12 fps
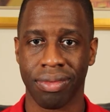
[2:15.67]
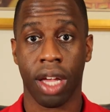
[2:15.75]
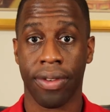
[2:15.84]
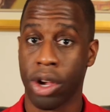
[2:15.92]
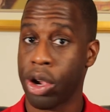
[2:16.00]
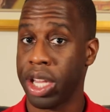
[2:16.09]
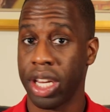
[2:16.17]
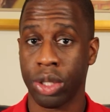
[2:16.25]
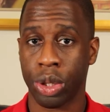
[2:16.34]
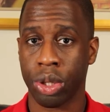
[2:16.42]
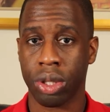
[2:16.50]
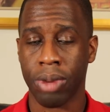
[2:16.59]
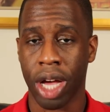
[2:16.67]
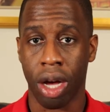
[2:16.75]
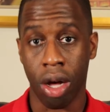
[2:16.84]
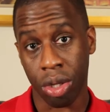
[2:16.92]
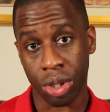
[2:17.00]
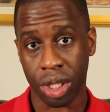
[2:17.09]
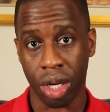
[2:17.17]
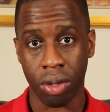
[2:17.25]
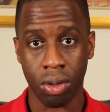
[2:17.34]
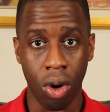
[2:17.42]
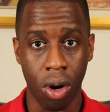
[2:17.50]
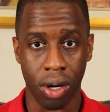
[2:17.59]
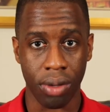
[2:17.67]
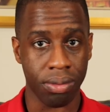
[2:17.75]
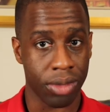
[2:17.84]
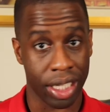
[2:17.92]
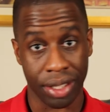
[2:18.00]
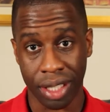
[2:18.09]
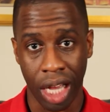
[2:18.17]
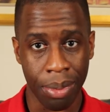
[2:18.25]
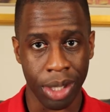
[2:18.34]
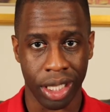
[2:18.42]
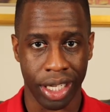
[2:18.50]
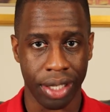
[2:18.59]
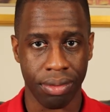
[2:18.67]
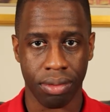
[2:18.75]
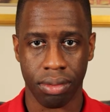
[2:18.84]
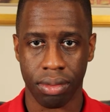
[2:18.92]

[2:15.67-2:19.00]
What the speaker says: A variant introduced by also, or less commonly,